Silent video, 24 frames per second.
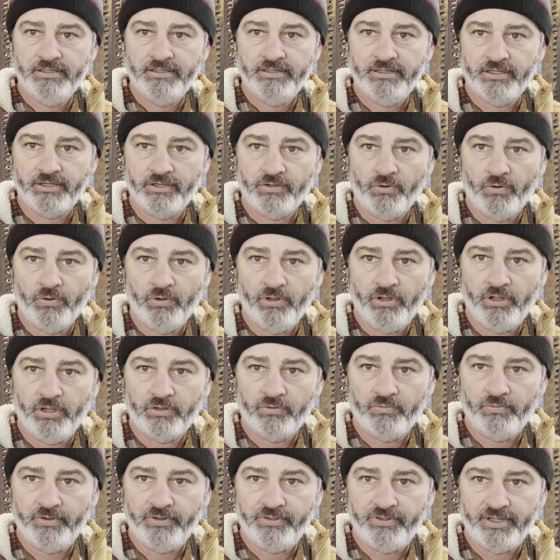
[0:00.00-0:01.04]
that go
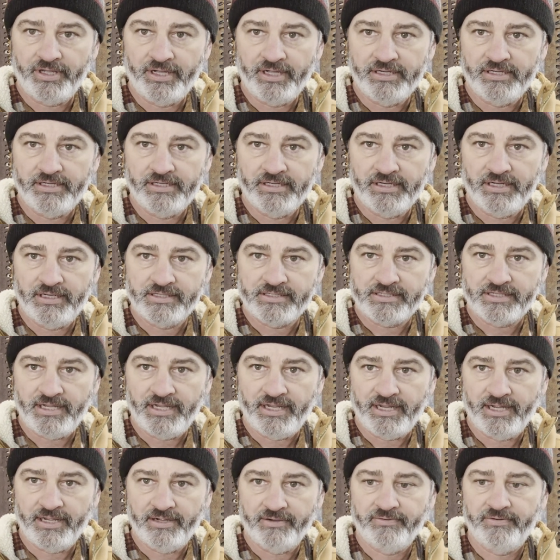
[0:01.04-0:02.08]
along with that. Nice to
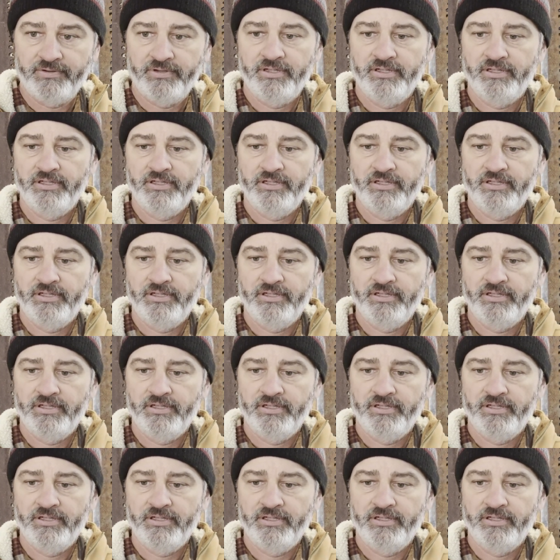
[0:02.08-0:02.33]
have.